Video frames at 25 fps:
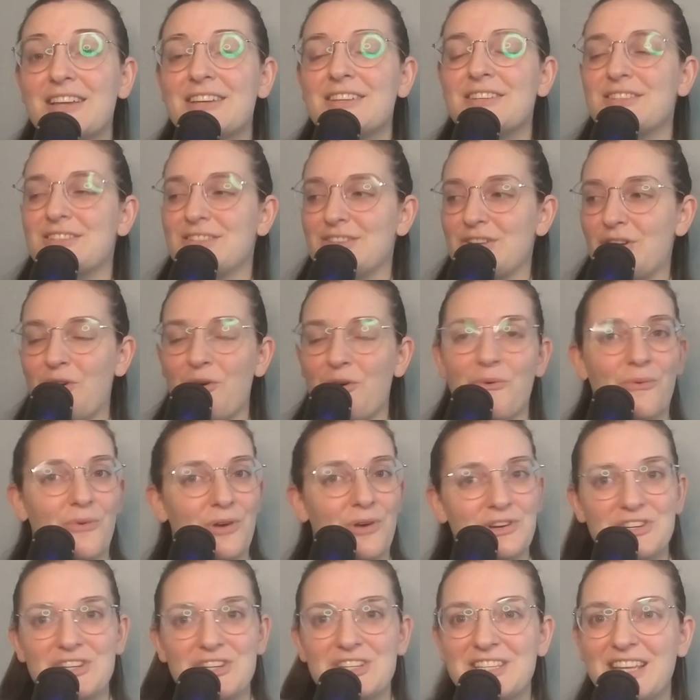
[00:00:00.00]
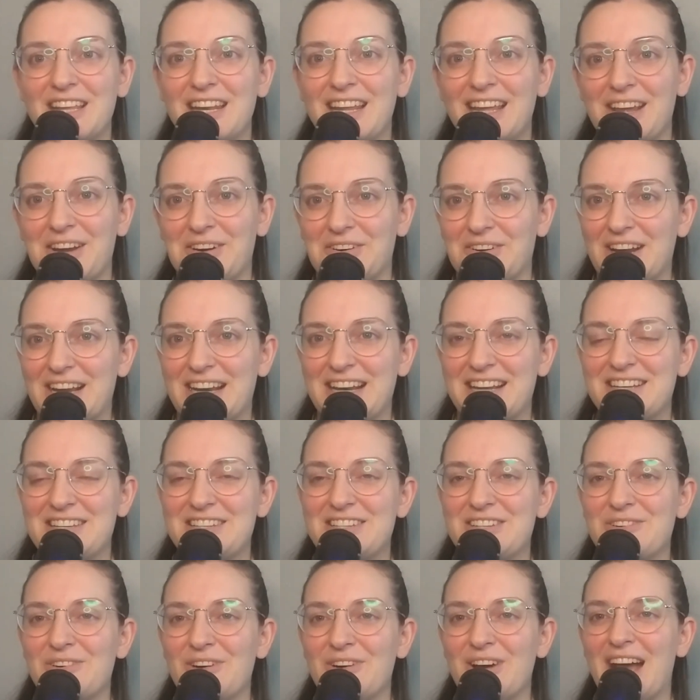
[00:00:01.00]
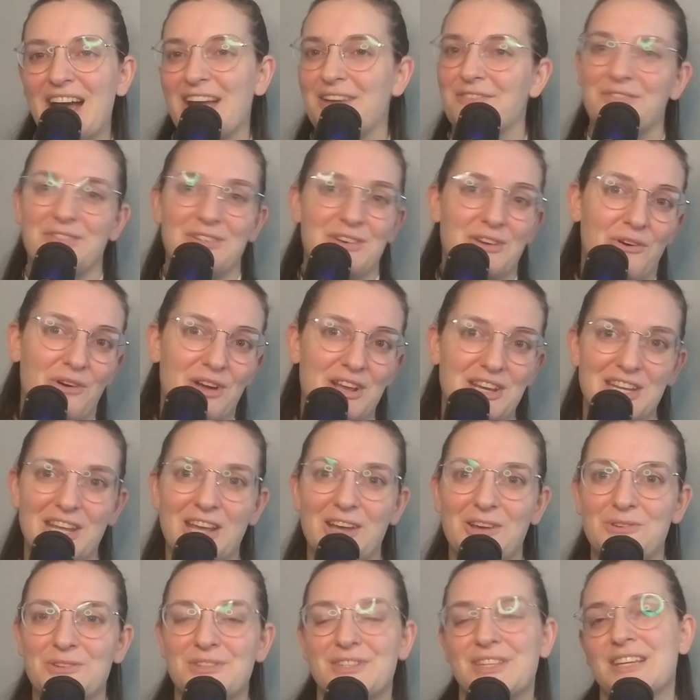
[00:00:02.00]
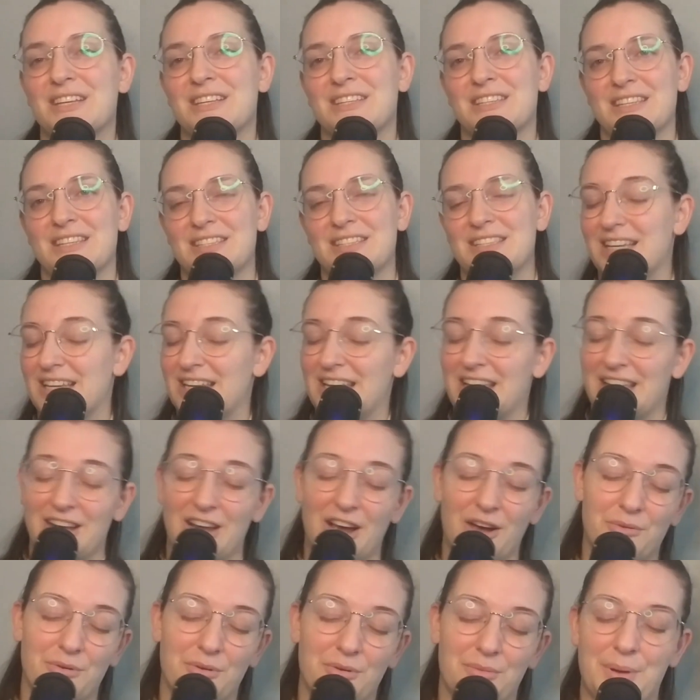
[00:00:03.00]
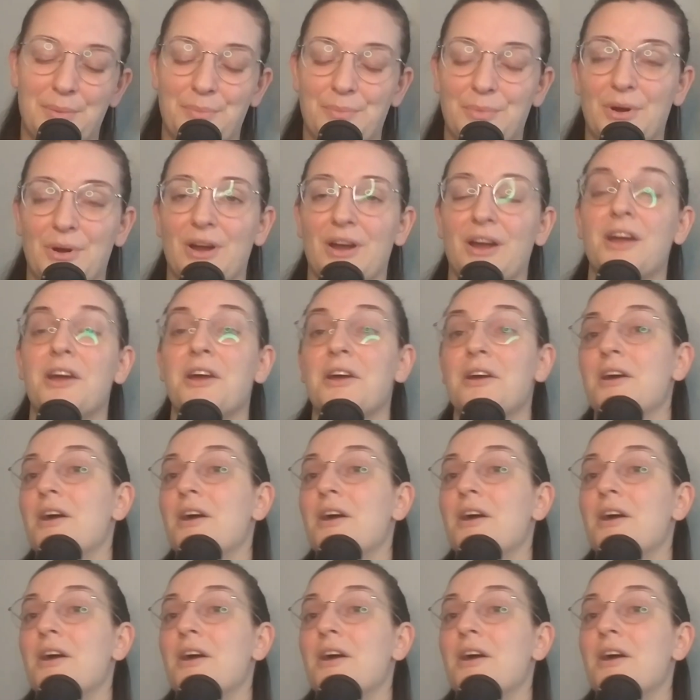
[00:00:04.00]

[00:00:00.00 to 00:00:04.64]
So we're just gonna get right into it. I have no idea who sings this. I cannot remember.